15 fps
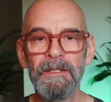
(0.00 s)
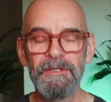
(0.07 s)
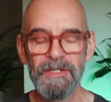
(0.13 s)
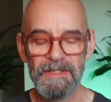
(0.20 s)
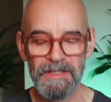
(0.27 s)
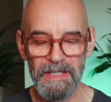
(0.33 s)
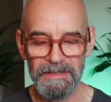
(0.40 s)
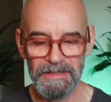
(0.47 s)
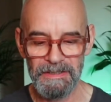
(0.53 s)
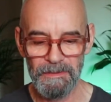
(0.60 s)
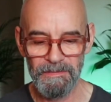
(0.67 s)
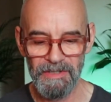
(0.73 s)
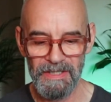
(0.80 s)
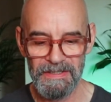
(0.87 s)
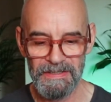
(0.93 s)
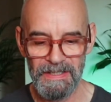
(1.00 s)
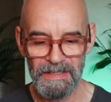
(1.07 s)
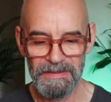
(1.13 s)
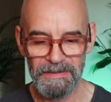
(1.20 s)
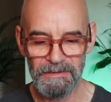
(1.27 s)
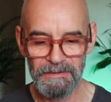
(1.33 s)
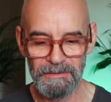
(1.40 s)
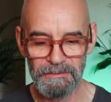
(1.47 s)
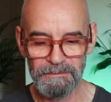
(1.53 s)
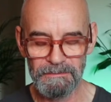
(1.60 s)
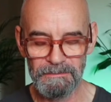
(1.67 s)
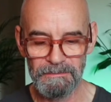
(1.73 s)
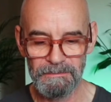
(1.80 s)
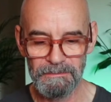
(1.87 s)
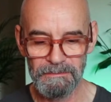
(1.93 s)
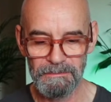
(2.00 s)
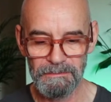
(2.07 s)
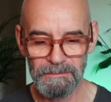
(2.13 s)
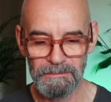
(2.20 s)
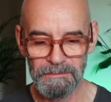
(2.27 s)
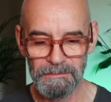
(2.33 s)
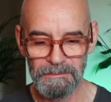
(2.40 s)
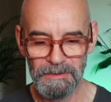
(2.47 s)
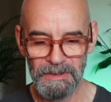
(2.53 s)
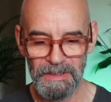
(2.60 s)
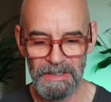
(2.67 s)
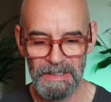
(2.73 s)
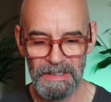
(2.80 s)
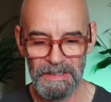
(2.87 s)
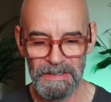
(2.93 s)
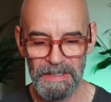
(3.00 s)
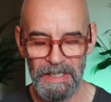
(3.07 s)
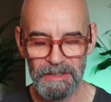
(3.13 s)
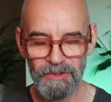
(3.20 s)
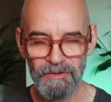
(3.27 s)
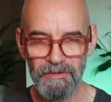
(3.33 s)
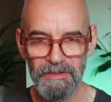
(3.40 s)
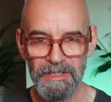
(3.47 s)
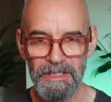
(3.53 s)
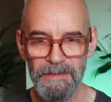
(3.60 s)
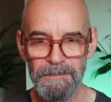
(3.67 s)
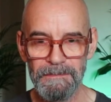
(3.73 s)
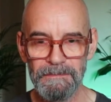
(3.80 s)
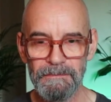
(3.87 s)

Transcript: Just letting the breath settle naturally.